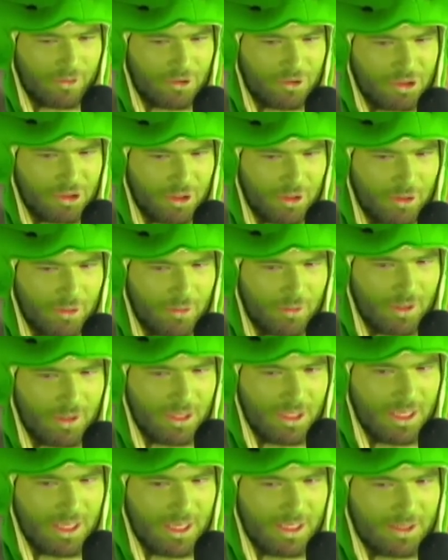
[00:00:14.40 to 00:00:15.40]
or so
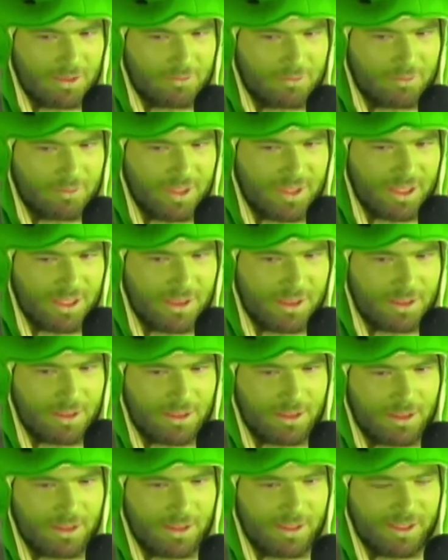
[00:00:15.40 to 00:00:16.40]
and
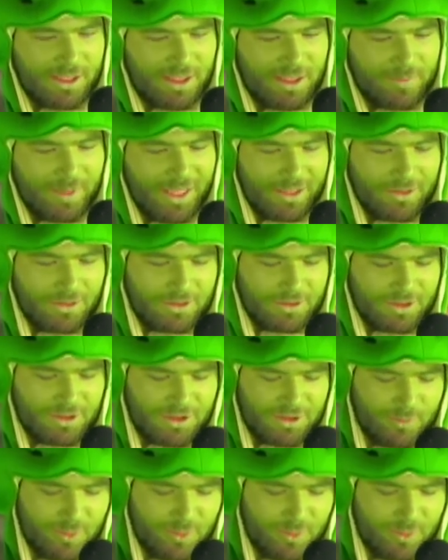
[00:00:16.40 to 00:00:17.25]
read emails. It's